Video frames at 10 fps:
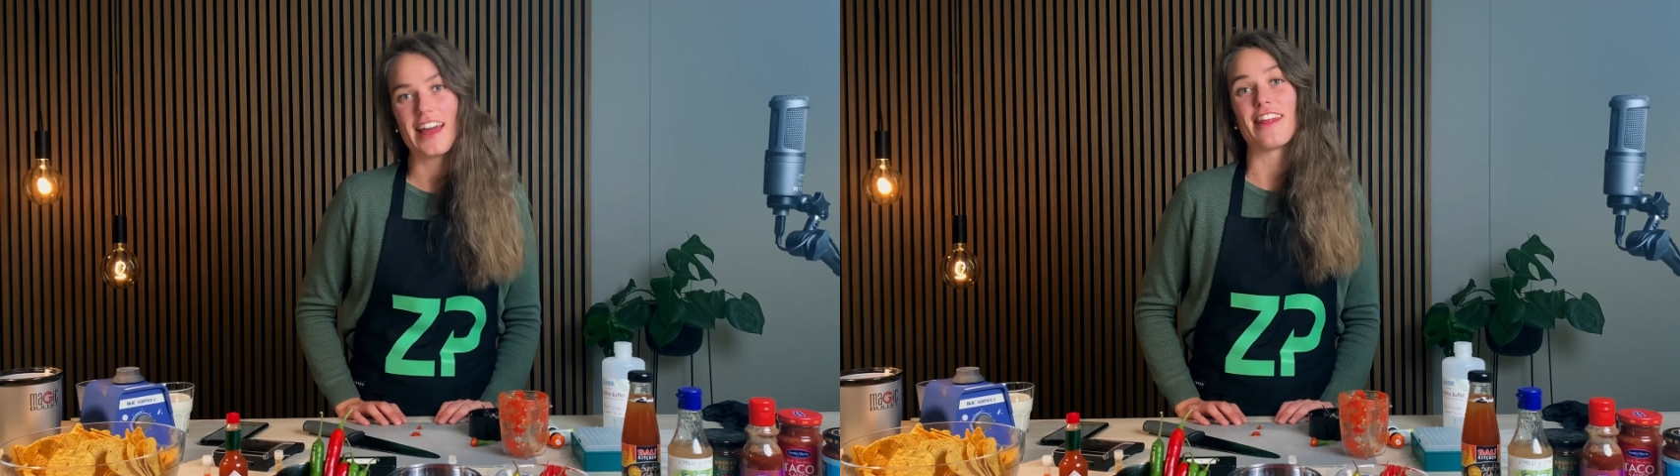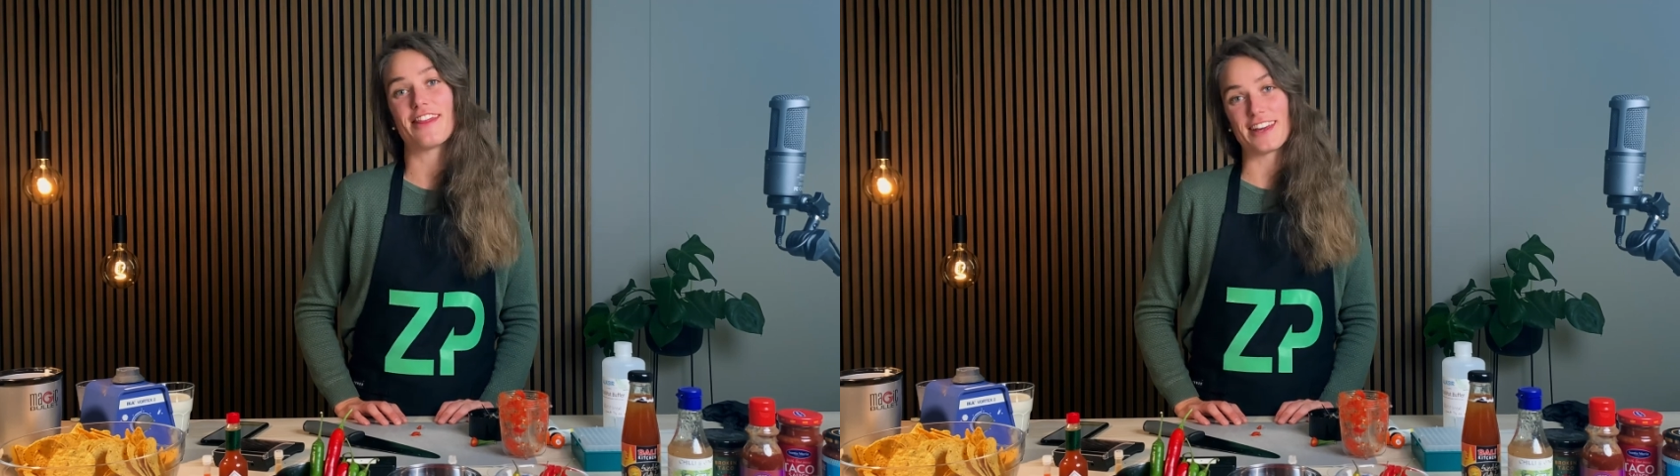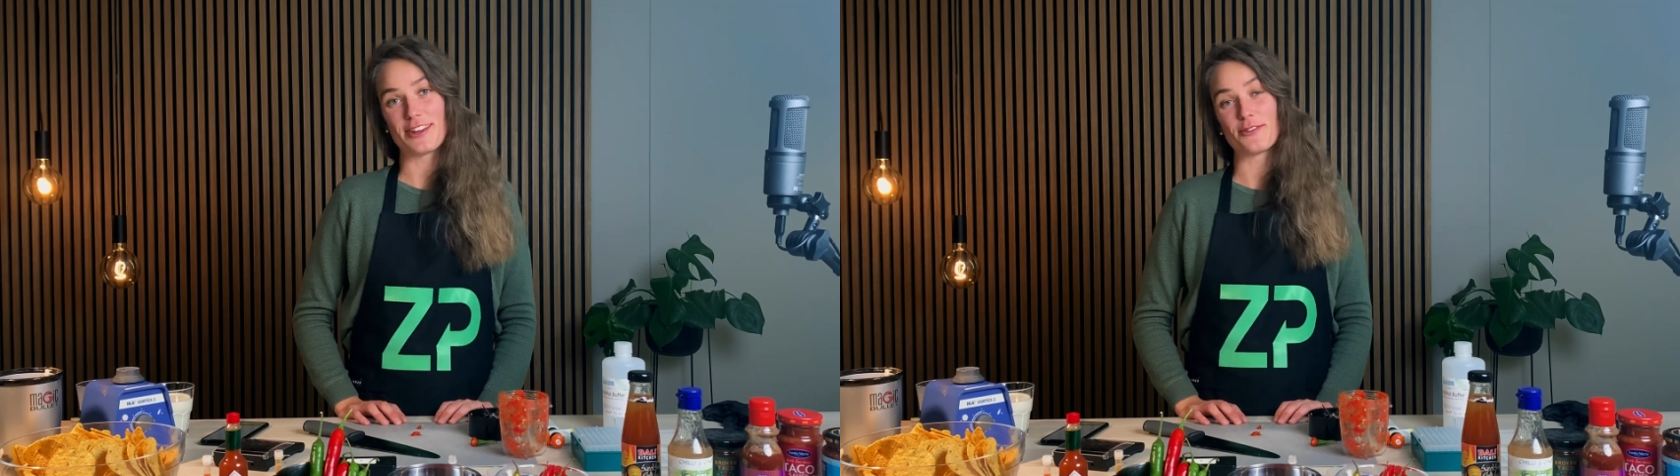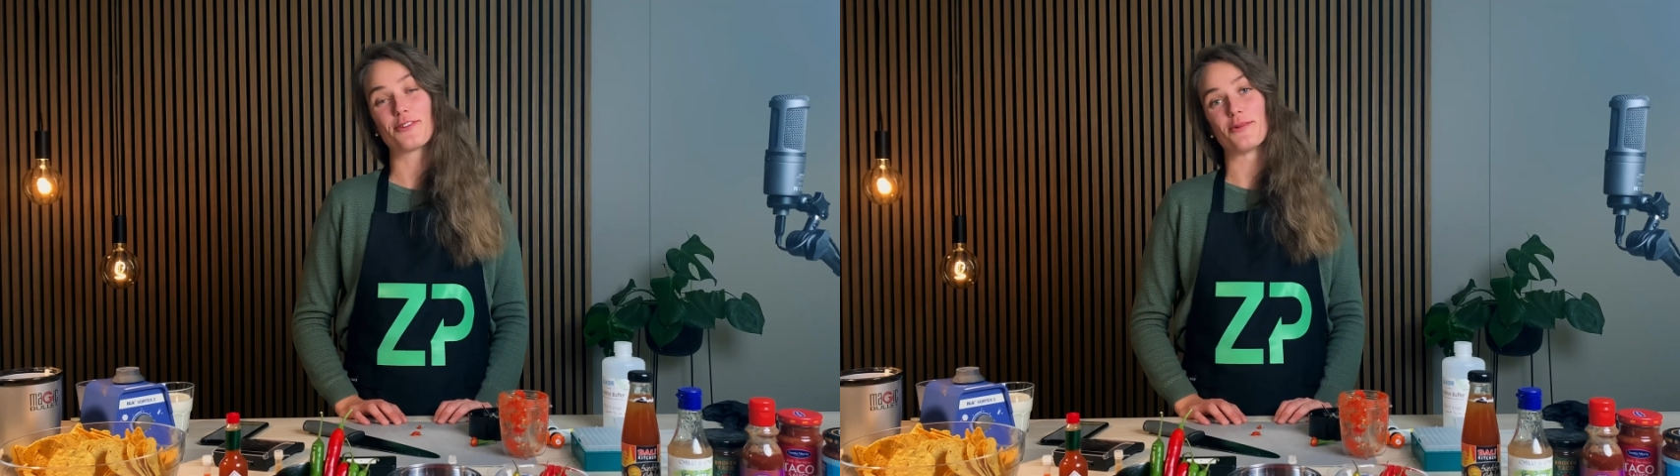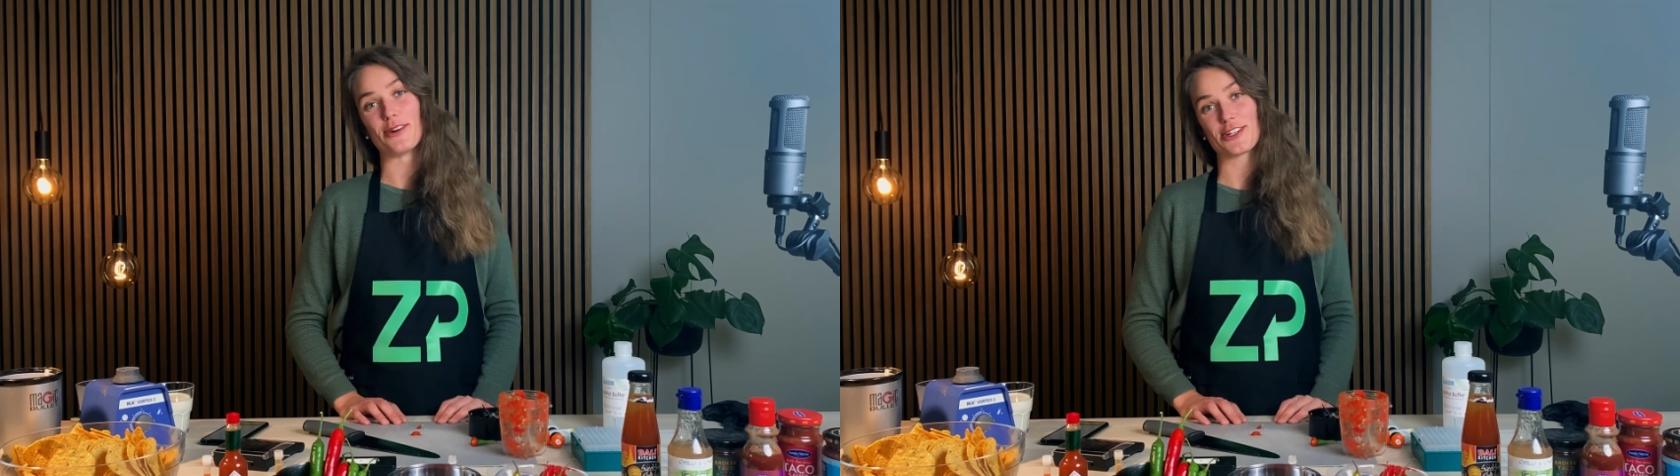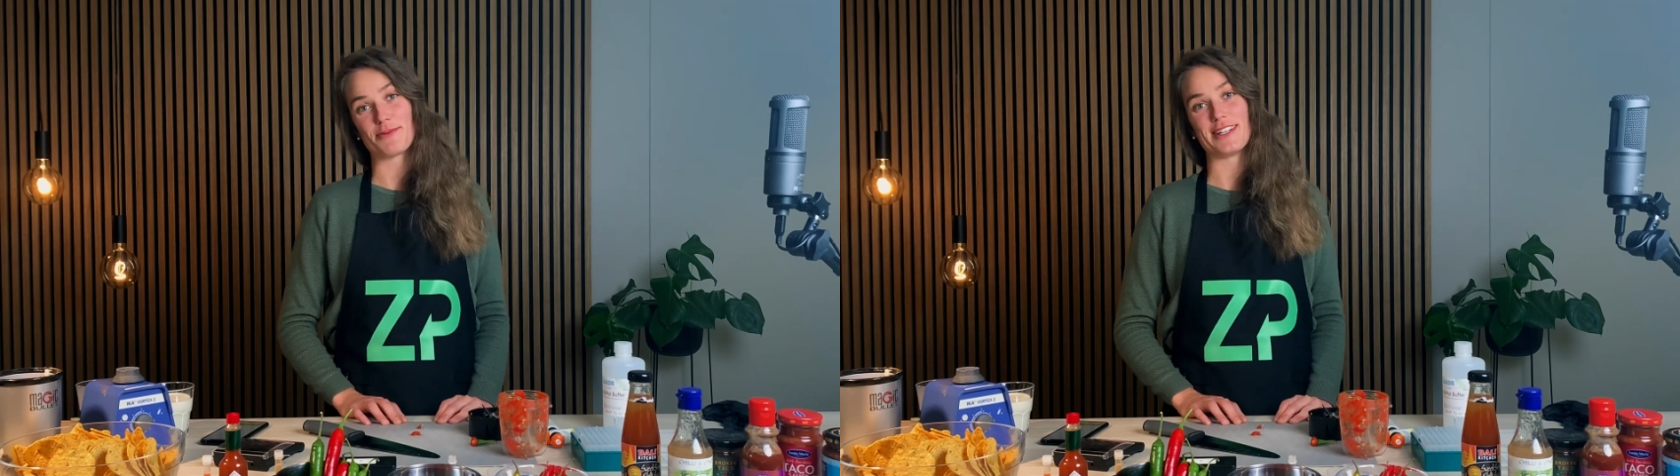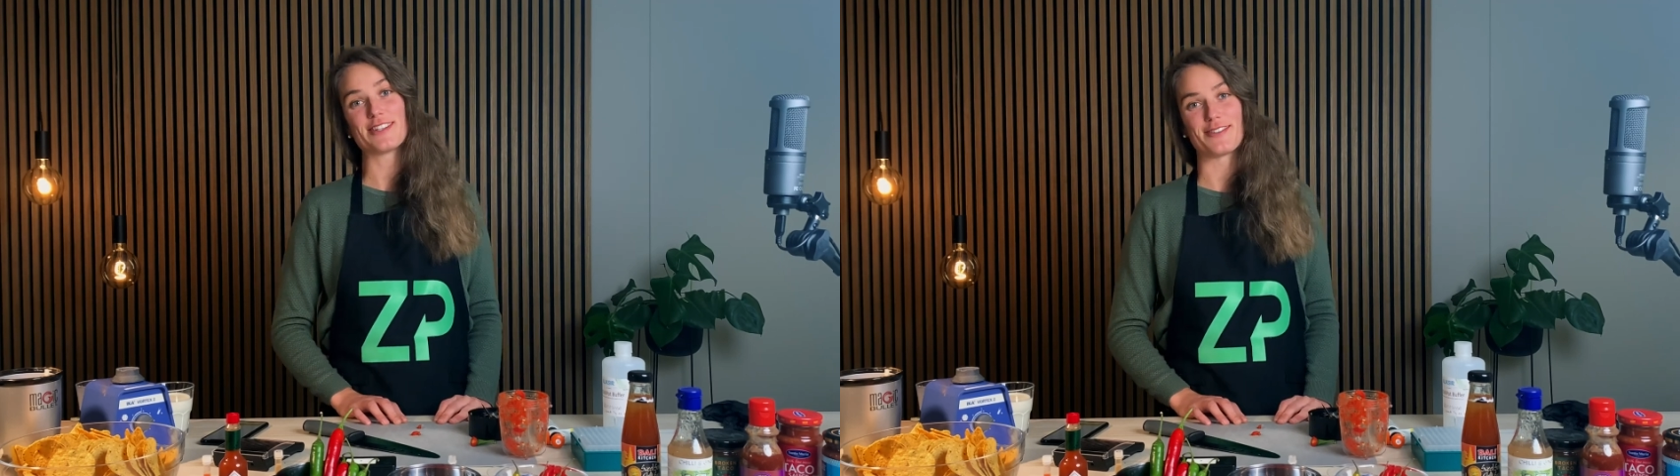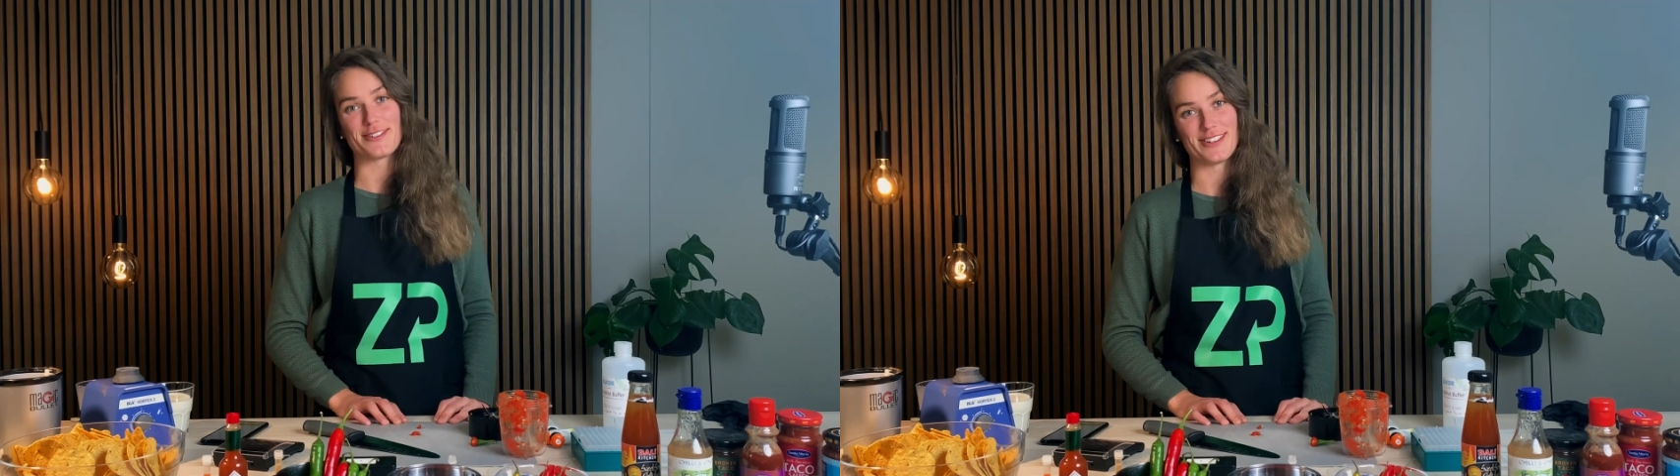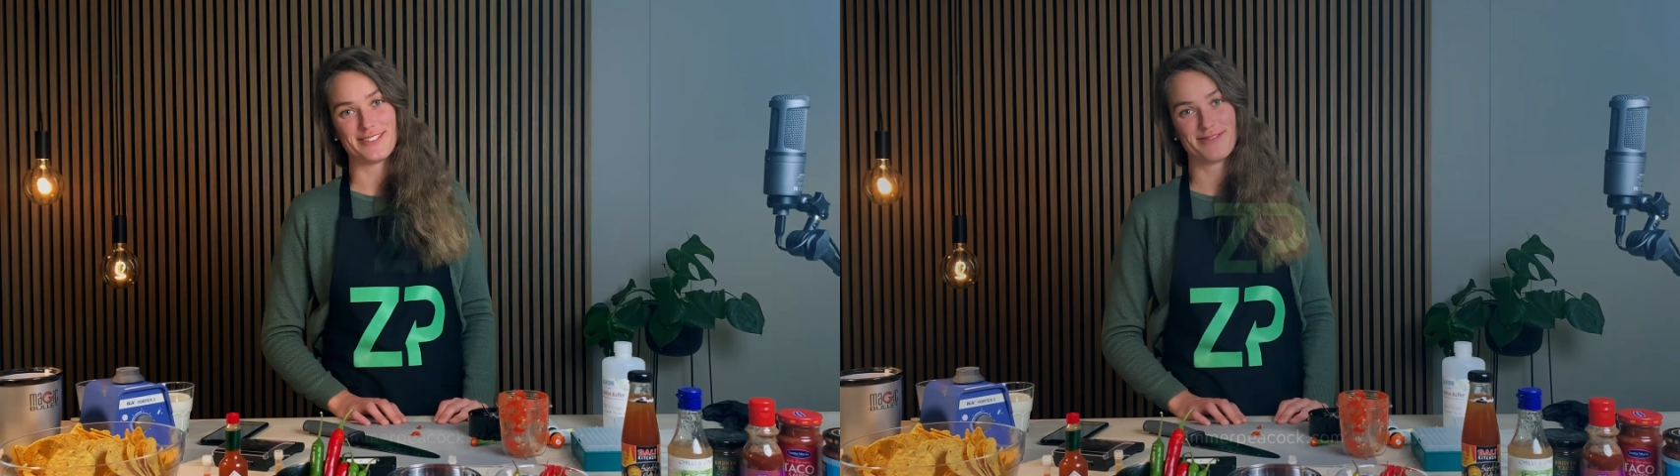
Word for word: and thank you for watching me suffer.